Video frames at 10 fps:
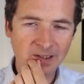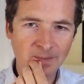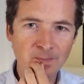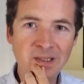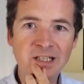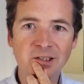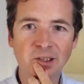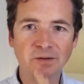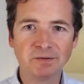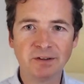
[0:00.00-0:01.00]
here. Mini
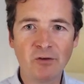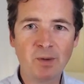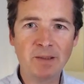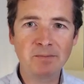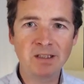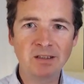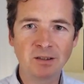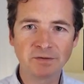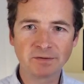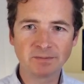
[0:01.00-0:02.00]
golf. You ever played mini
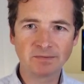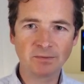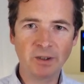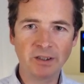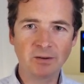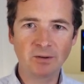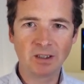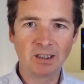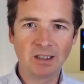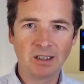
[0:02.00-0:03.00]
golf? Where
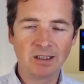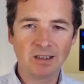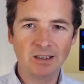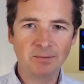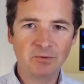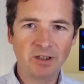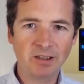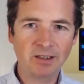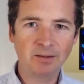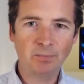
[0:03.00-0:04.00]
you
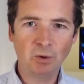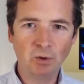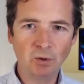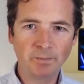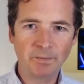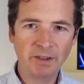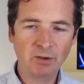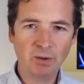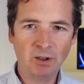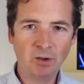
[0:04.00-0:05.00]
try and get the ball
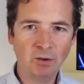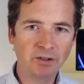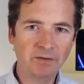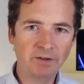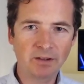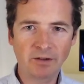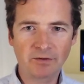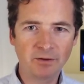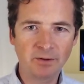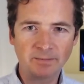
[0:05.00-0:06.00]
into a hole and you have to go
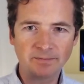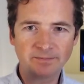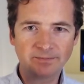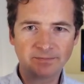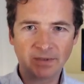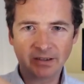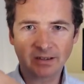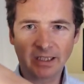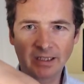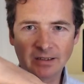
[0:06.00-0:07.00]
through a
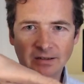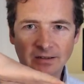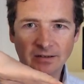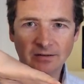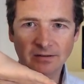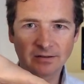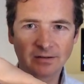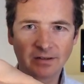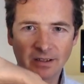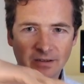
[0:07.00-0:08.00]
gate, and
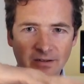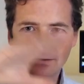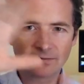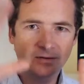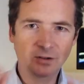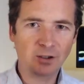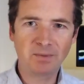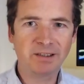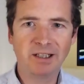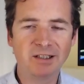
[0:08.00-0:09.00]
it's
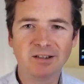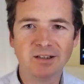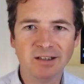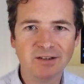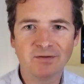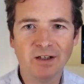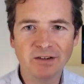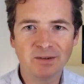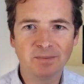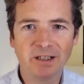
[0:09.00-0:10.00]
complicated and it's
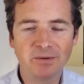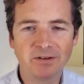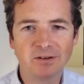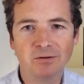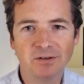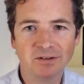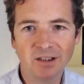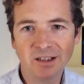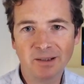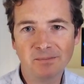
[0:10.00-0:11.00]
fun to play with children.
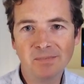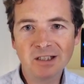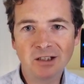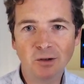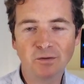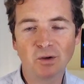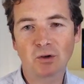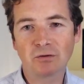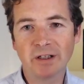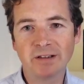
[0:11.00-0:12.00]
So I like mini golf
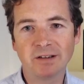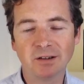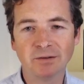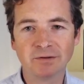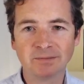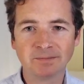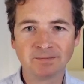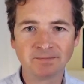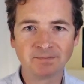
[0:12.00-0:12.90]
or crazy golf.